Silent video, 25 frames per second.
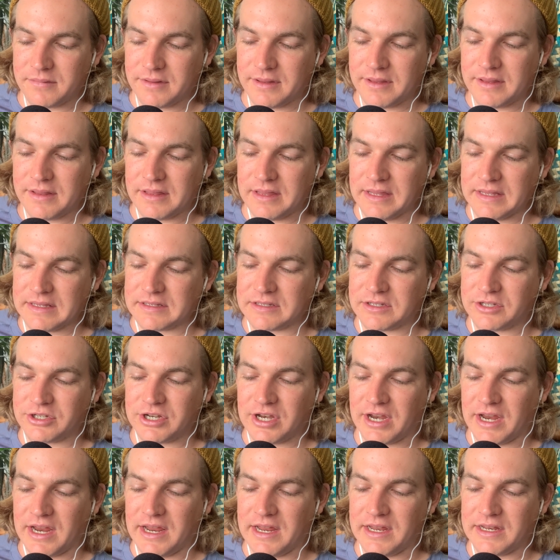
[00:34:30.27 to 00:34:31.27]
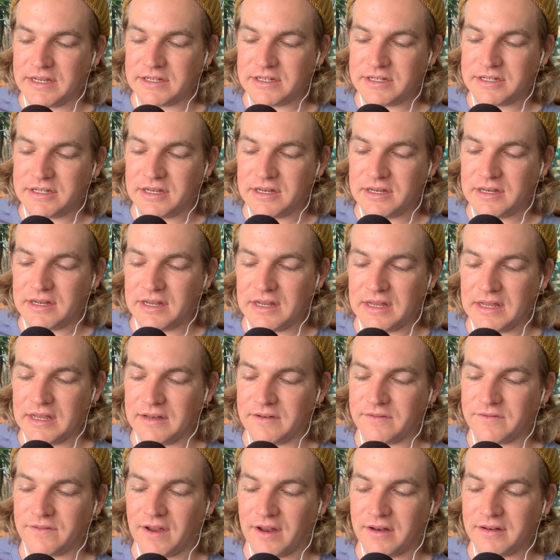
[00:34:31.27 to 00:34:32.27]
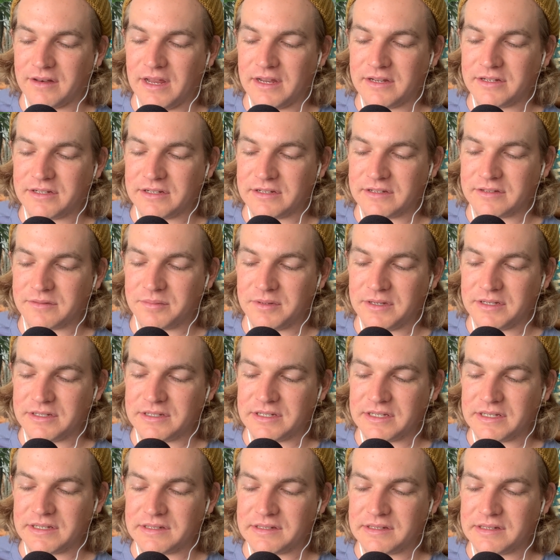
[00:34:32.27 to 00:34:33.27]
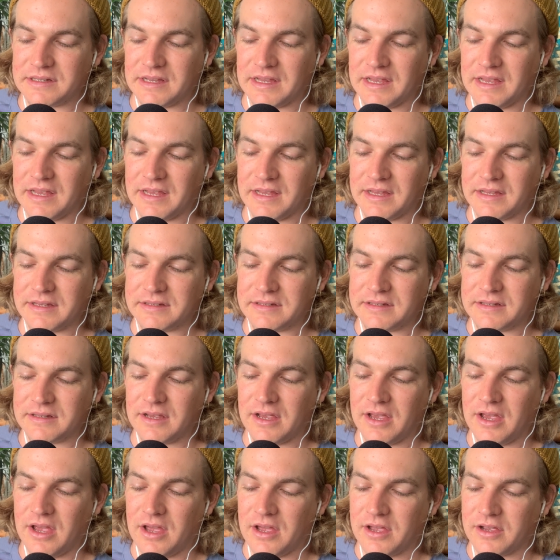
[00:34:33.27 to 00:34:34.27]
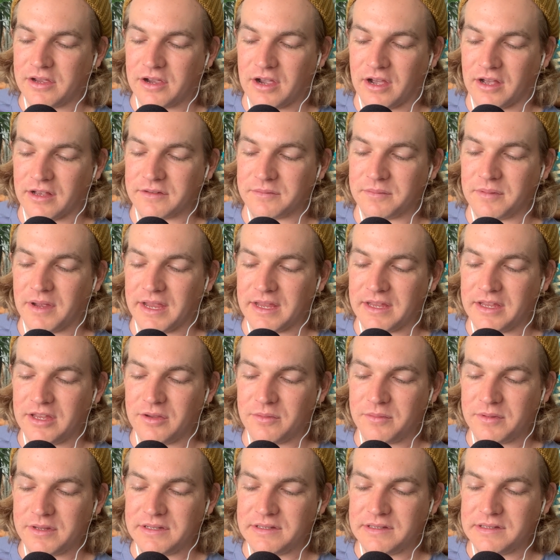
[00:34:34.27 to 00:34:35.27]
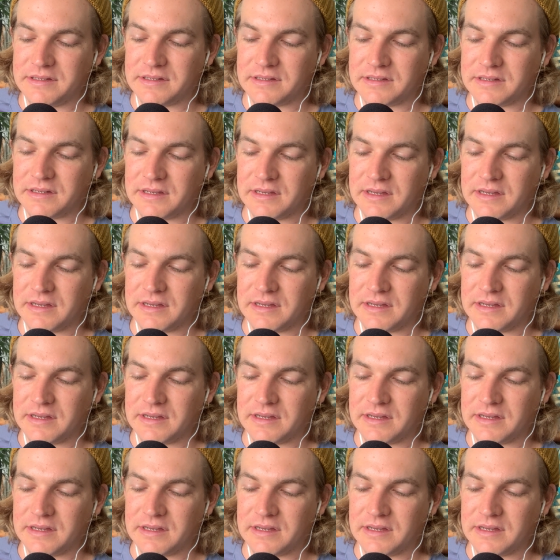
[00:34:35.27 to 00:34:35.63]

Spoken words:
this change in foundation species is caused by humans